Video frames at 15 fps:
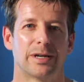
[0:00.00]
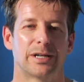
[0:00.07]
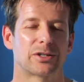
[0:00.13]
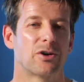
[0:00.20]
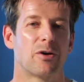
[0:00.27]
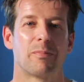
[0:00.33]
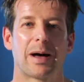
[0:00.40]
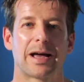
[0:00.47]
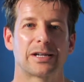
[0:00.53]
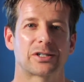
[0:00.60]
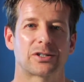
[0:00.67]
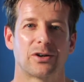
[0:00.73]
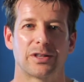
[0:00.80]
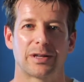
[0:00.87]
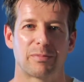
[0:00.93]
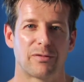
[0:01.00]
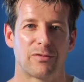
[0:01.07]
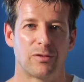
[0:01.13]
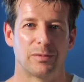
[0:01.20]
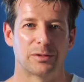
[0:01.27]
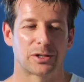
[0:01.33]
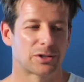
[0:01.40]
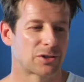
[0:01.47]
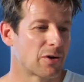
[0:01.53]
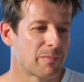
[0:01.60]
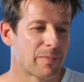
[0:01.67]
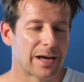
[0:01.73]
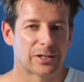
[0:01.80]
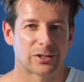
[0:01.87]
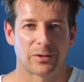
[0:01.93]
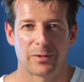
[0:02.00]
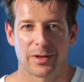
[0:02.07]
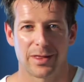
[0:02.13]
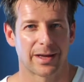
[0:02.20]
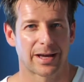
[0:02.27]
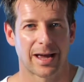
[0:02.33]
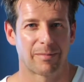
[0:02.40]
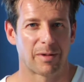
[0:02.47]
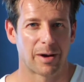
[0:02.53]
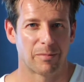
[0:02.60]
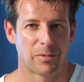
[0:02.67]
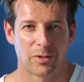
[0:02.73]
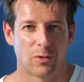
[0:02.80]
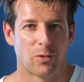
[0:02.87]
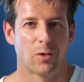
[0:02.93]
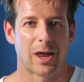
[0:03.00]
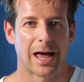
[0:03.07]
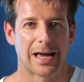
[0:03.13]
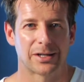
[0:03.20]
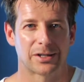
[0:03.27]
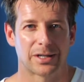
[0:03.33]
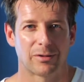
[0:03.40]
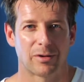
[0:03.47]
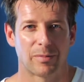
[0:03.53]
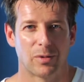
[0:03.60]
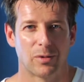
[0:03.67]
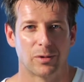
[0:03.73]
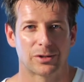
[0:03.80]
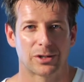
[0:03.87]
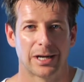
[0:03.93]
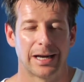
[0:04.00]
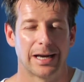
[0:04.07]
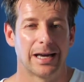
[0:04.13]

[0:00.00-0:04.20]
It's not based on their performance. It's not based on whether they come home with all A's in their reports.